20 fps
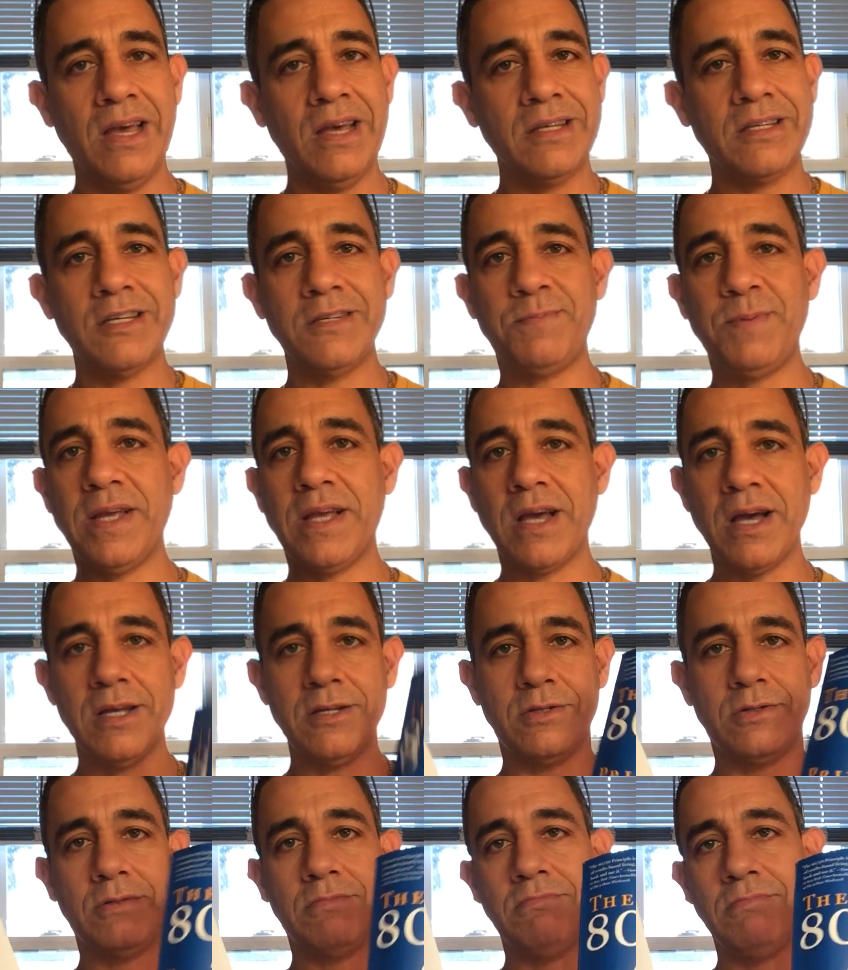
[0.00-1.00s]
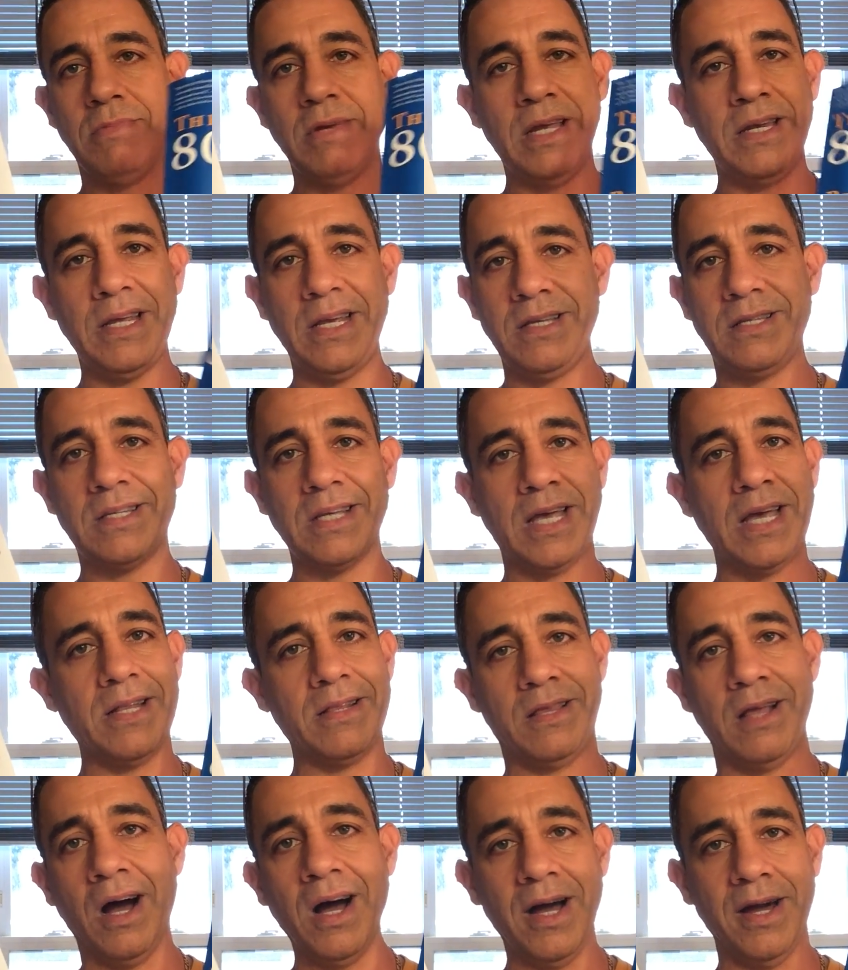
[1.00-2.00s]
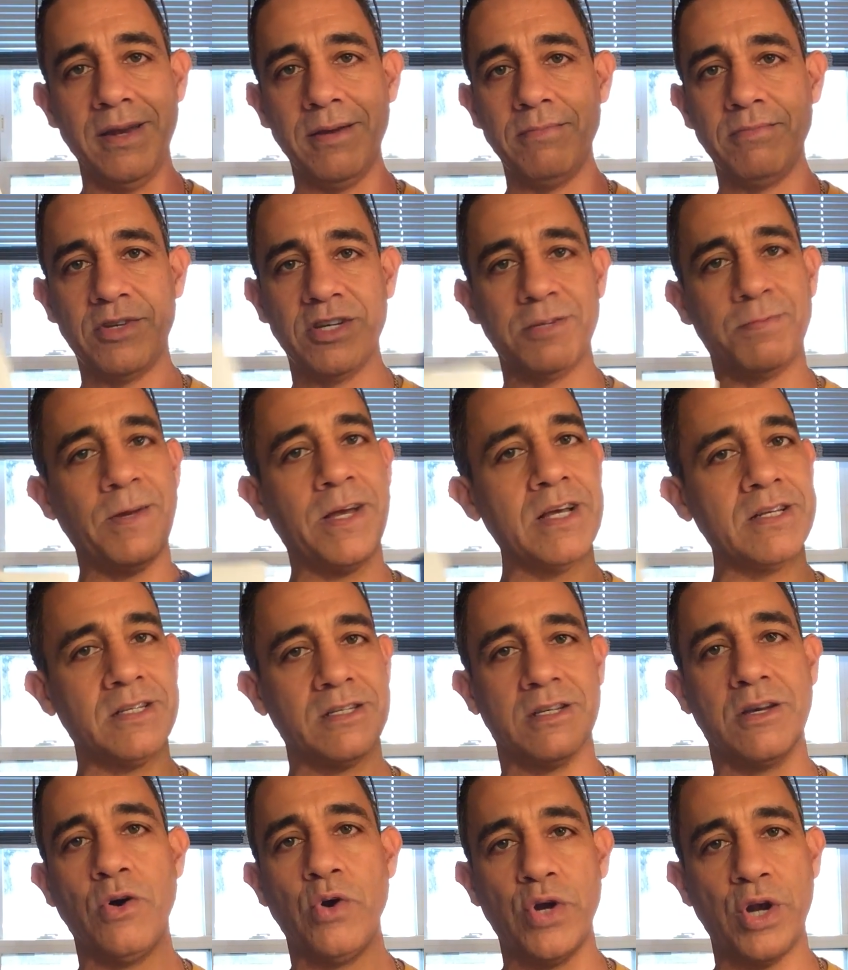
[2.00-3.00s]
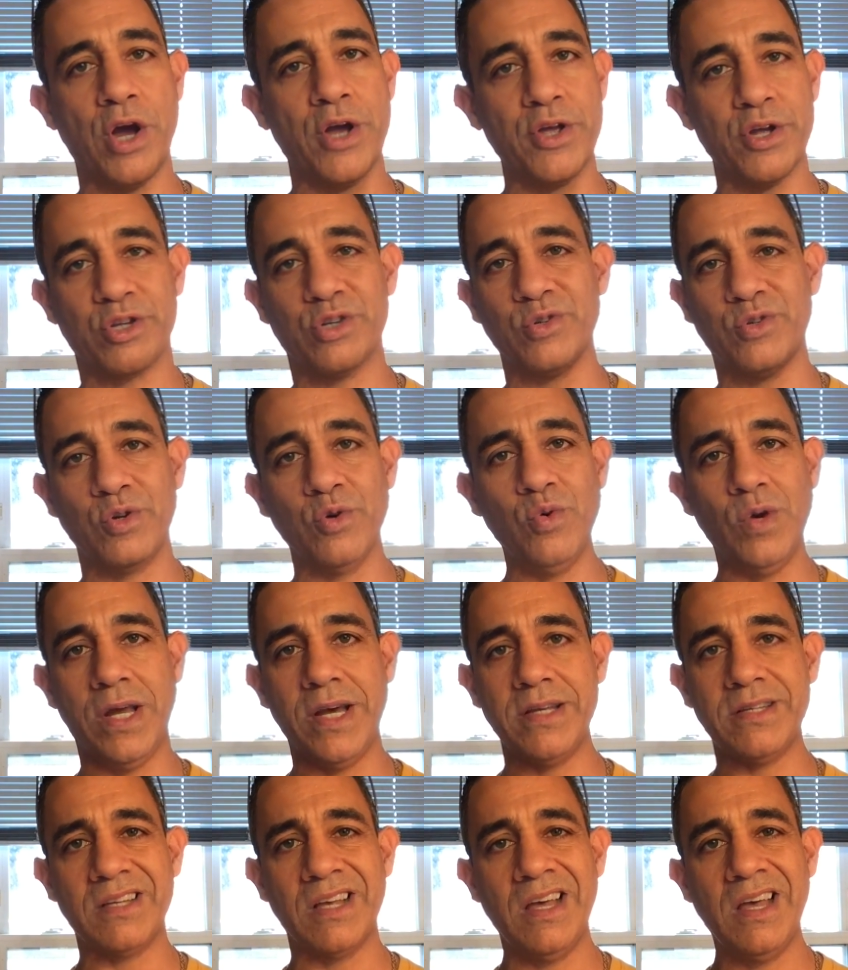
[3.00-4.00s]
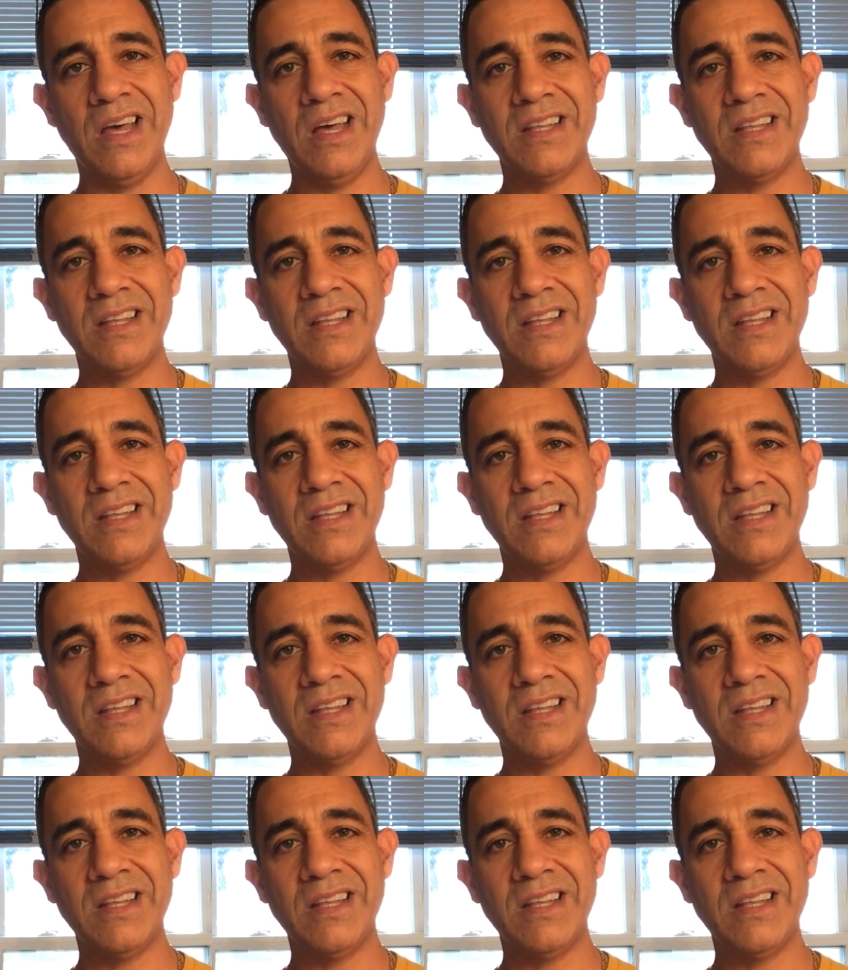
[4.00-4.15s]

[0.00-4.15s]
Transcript: just because it needs to get done, just because it's going on your to-do list,